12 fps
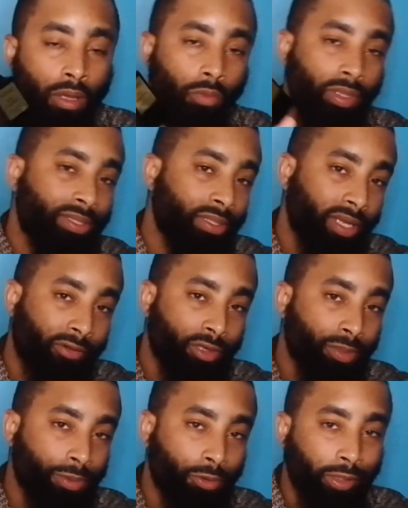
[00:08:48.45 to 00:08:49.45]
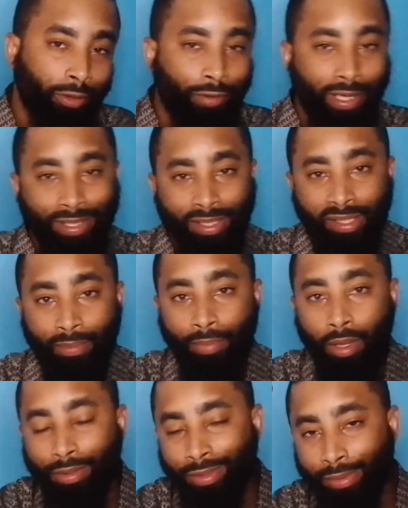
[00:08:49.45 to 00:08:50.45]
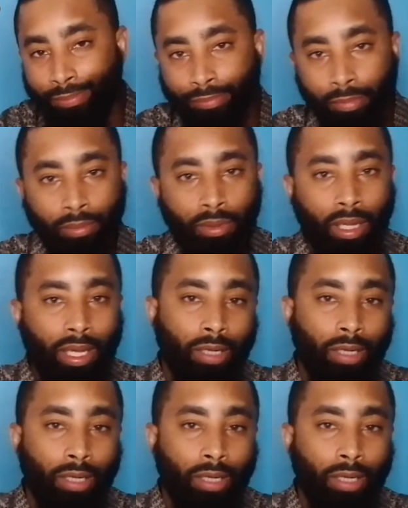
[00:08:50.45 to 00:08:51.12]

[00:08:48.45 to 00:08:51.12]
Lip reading: What's the difference between resins and balsam?